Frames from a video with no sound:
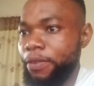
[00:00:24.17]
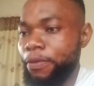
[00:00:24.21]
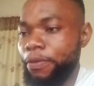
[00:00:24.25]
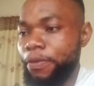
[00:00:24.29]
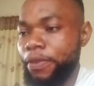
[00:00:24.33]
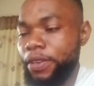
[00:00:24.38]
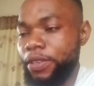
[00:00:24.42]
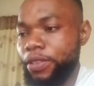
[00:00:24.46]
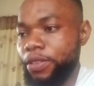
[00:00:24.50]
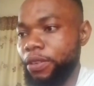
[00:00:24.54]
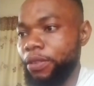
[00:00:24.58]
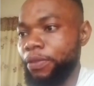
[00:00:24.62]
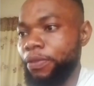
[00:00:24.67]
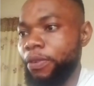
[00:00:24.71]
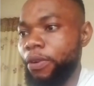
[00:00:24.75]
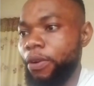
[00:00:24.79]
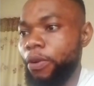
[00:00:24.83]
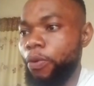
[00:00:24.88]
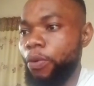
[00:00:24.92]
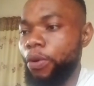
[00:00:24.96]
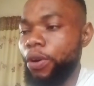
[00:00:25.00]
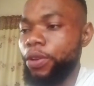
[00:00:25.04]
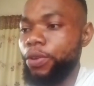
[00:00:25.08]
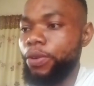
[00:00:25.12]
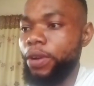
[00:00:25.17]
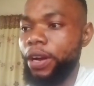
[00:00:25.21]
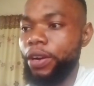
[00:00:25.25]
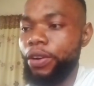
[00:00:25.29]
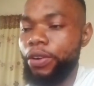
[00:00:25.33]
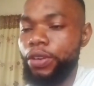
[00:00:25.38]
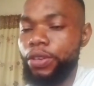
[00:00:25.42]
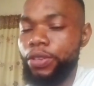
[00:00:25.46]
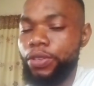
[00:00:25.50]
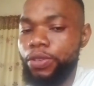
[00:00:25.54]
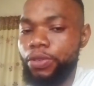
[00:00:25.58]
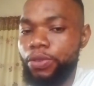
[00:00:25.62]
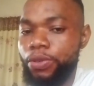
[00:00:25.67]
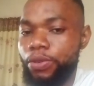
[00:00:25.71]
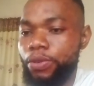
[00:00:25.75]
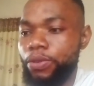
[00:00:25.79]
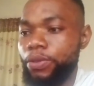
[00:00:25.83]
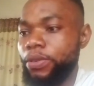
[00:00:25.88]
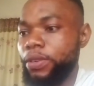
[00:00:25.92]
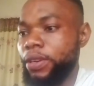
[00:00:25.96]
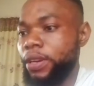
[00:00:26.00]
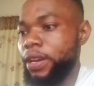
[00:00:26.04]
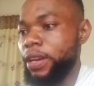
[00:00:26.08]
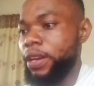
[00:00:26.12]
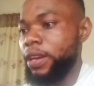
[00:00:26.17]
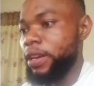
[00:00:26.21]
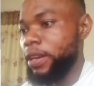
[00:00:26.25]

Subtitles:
First of all, what you are going to do